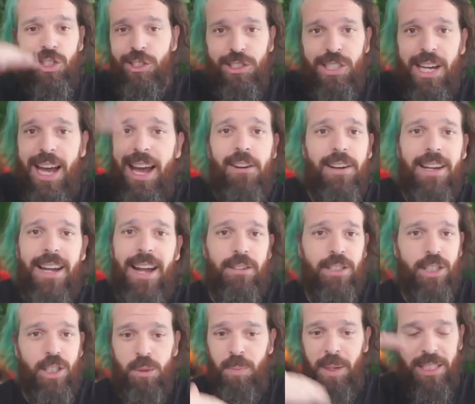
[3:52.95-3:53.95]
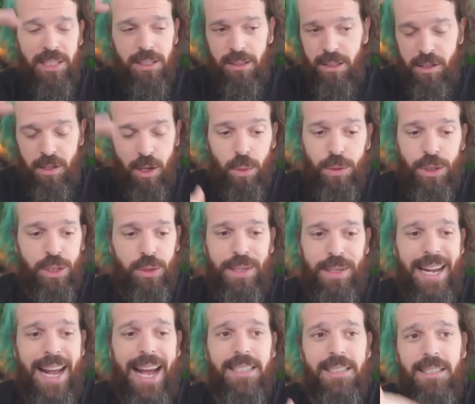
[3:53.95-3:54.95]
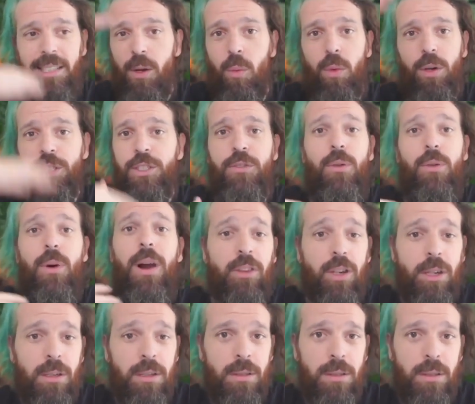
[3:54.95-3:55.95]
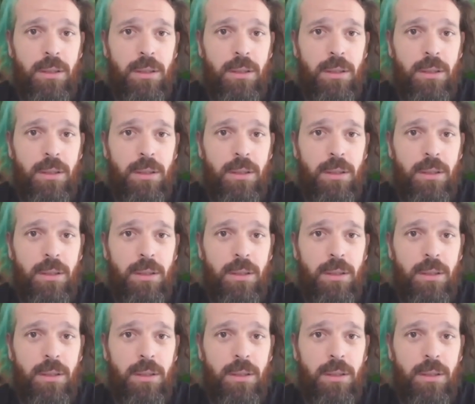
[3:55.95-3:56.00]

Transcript: Your entire account is just basically those 3 ads and it works forever.